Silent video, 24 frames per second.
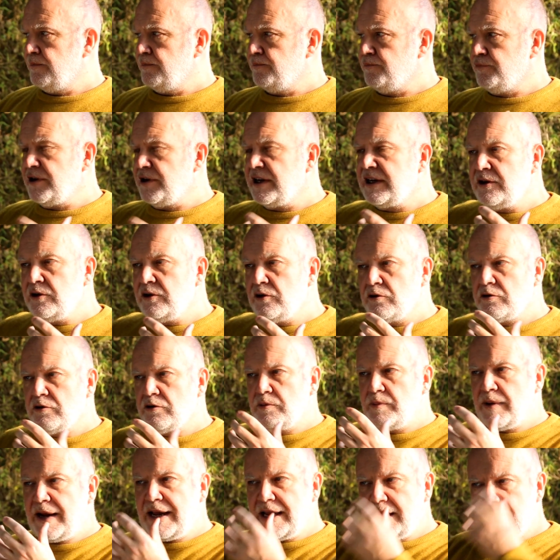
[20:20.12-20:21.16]
bring your
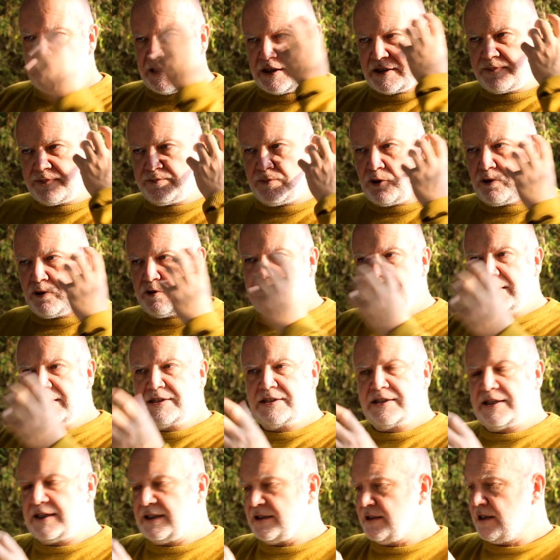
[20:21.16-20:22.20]
awareness more
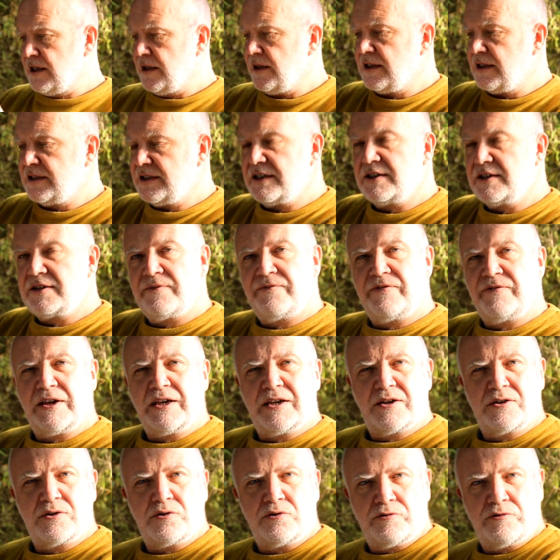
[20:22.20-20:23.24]
easily so this is a
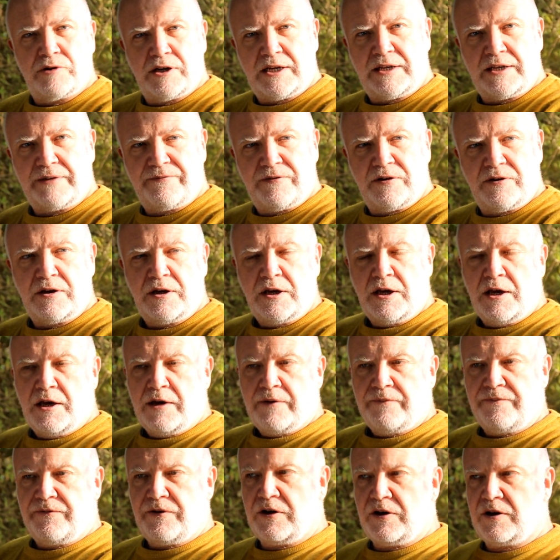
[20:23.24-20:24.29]
vehicle really for
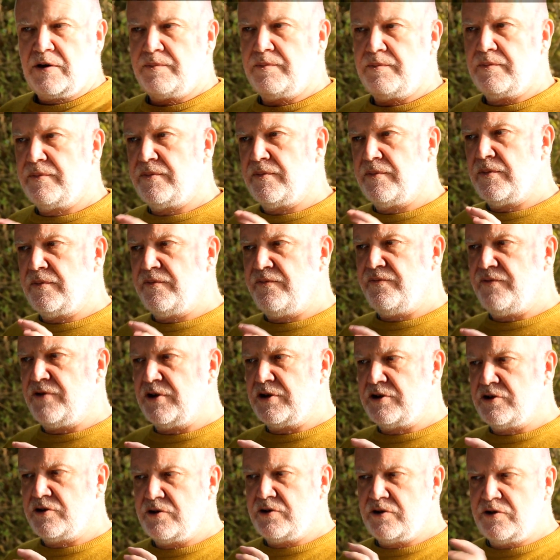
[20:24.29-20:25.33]
for for
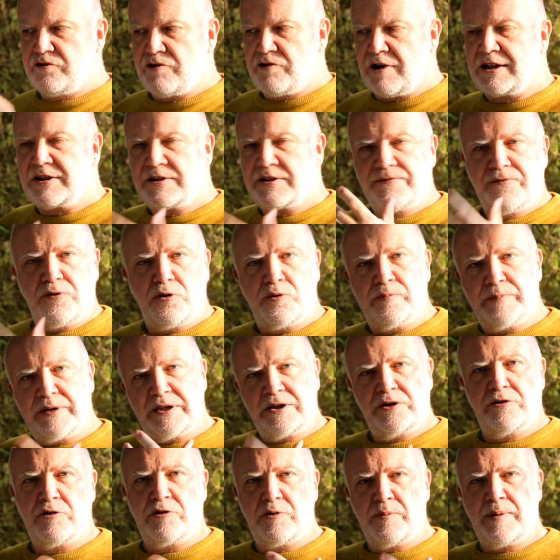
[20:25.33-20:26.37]
transforming
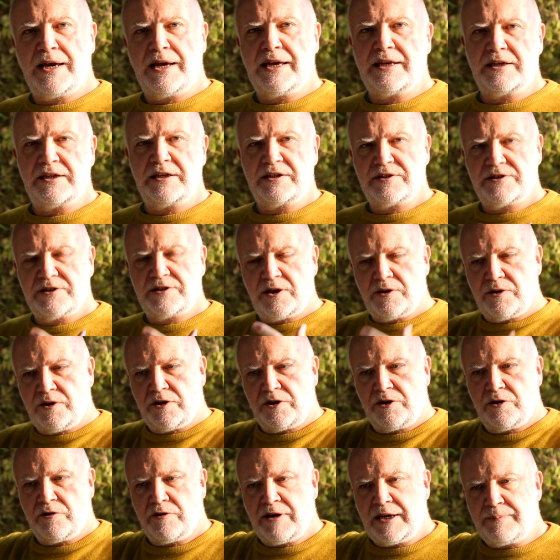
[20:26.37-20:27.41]
your awareness so that
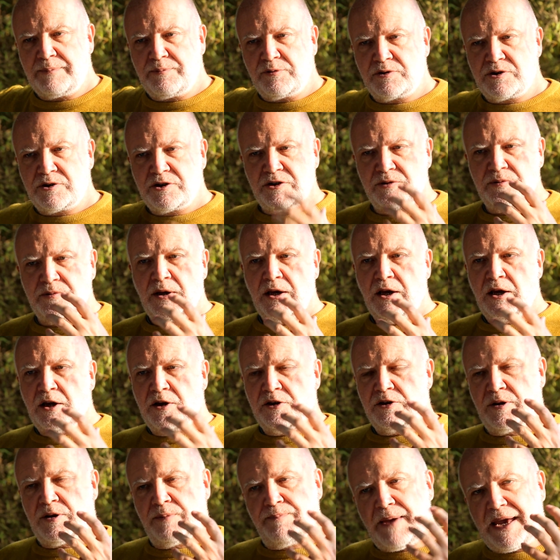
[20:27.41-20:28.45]
you're able to
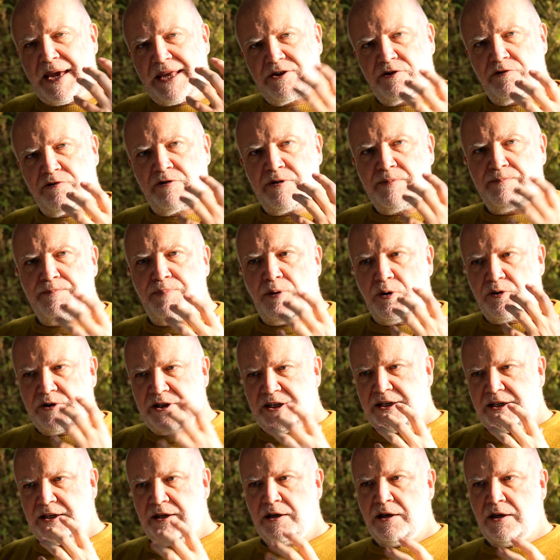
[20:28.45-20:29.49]
to better
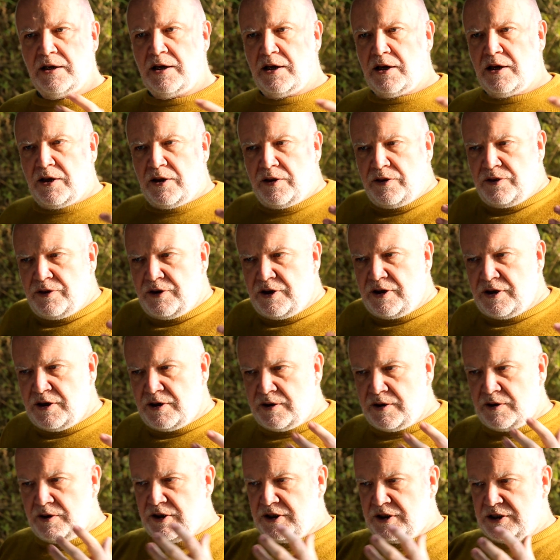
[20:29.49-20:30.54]
embody the
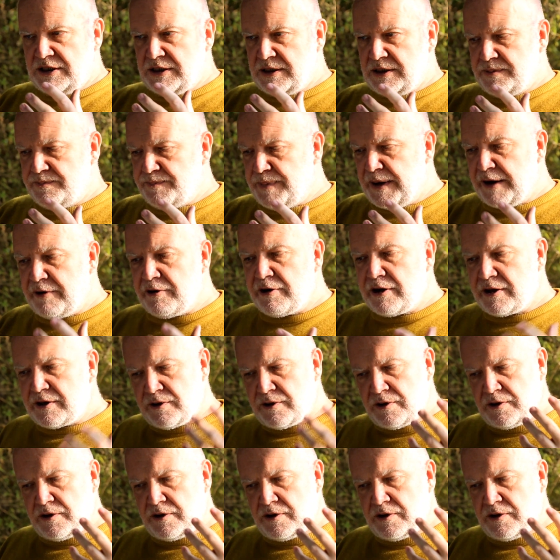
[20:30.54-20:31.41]
the spirit